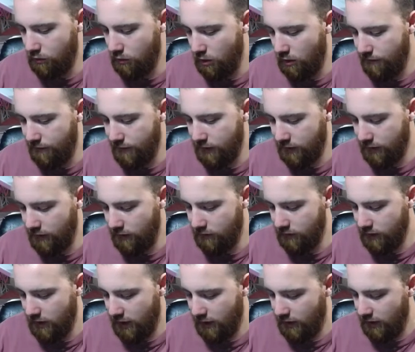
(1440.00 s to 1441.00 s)
of its leaves
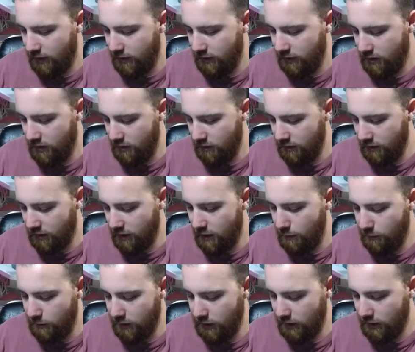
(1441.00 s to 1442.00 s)
like this, and other
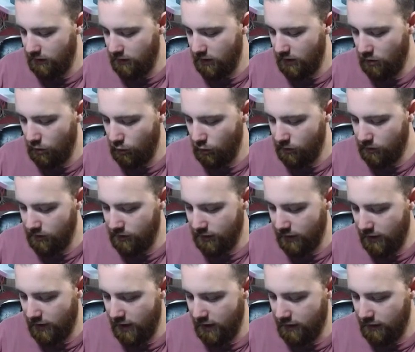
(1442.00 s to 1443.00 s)
times it, it loses a
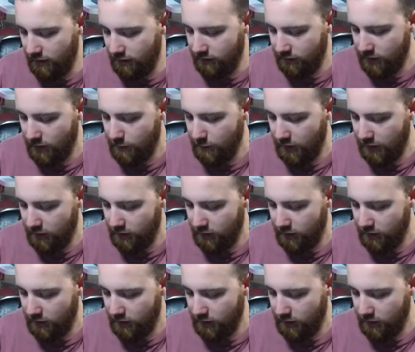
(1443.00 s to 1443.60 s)
lot of leaves on me.